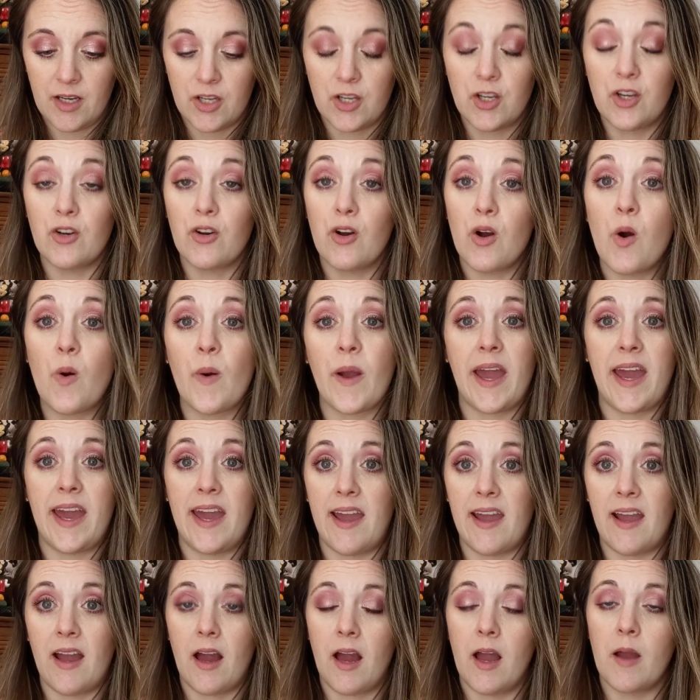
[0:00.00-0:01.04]
you're
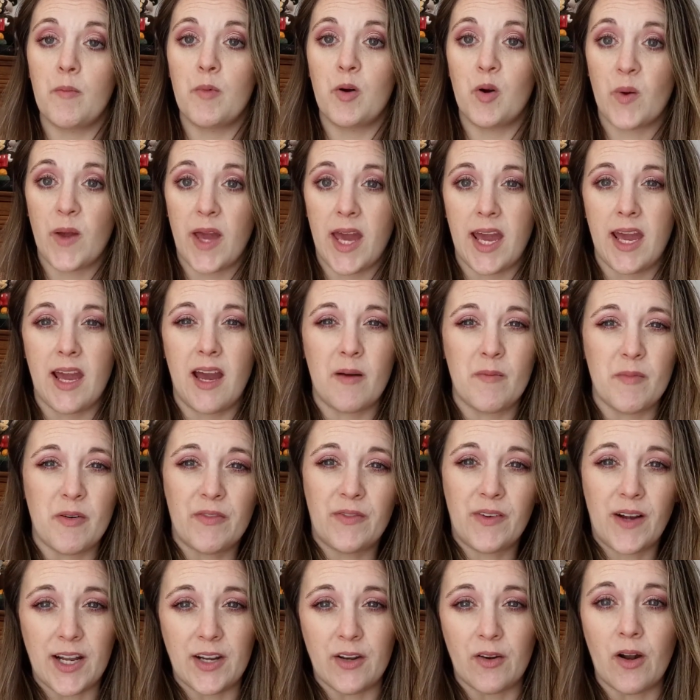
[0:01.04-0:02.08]
okay, I'm a
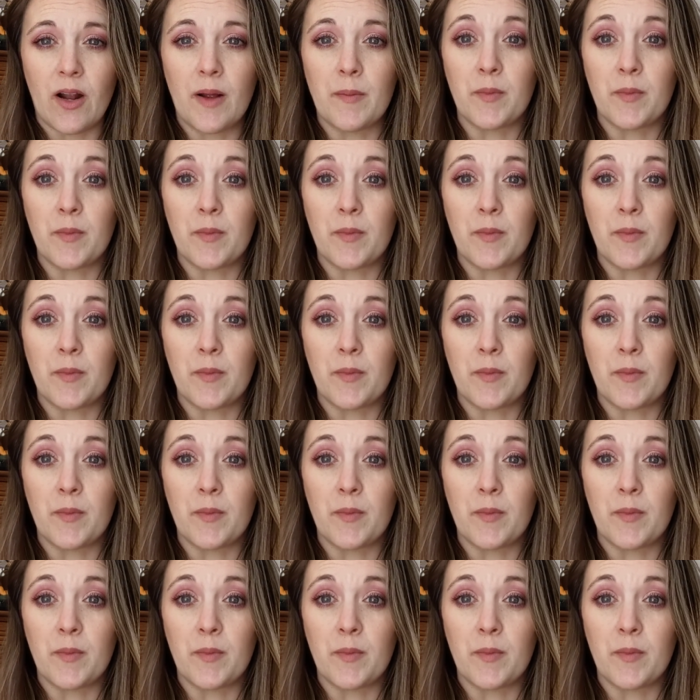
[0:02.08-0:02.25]
fighter,